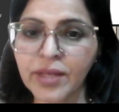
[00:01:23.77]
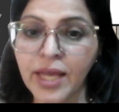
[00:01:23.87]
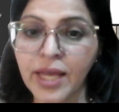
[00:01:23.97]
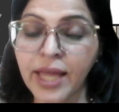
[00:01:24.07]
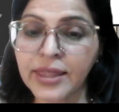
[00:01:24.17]

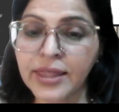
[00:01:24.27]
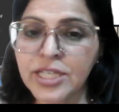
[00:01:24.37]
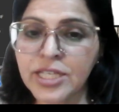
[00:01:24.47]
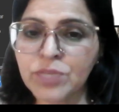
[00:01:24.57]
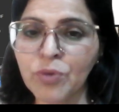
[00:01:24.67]
And this
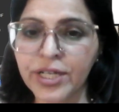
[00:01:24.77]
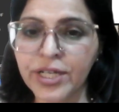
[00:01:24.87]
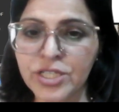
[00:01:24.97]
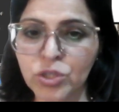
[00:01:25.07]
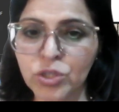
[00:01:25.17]
bond
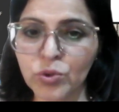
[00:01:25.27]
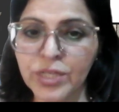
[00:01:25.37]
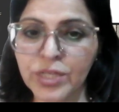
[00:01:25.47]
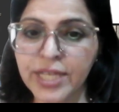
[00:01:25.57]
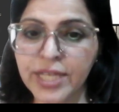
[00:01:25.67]
is known
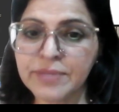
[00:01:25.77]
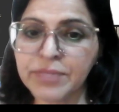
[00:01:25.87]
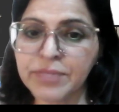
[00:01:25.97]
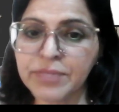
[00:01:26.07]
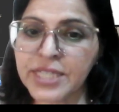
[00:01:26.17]
as
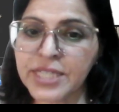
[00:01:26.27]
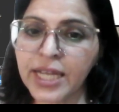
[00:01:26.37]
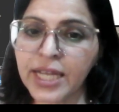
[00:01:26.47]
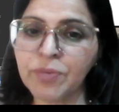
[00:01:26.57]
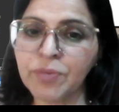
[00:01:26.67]

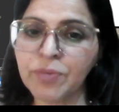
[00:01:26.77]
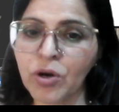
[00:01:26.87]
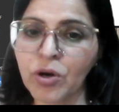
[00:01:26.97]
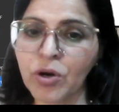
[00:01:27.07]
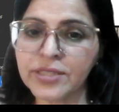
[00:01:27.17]
metallic bond.